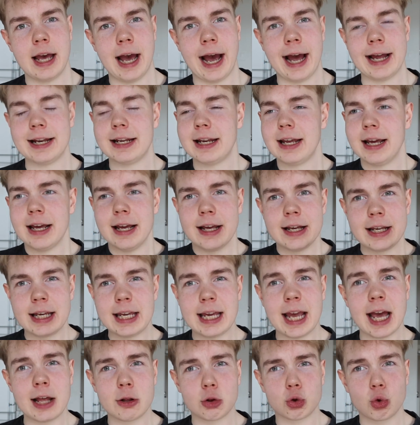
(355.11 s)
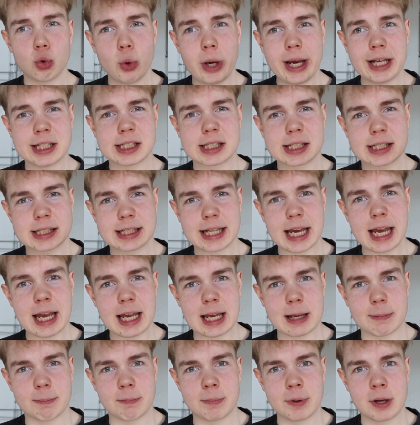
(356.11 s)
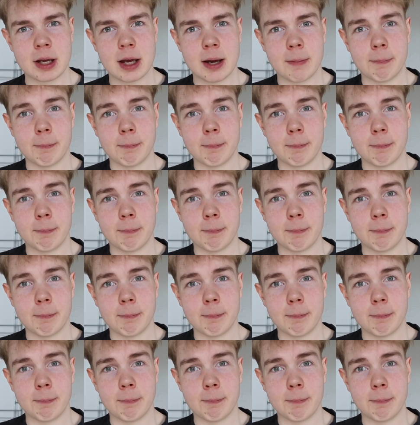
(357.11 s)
and he had to escape.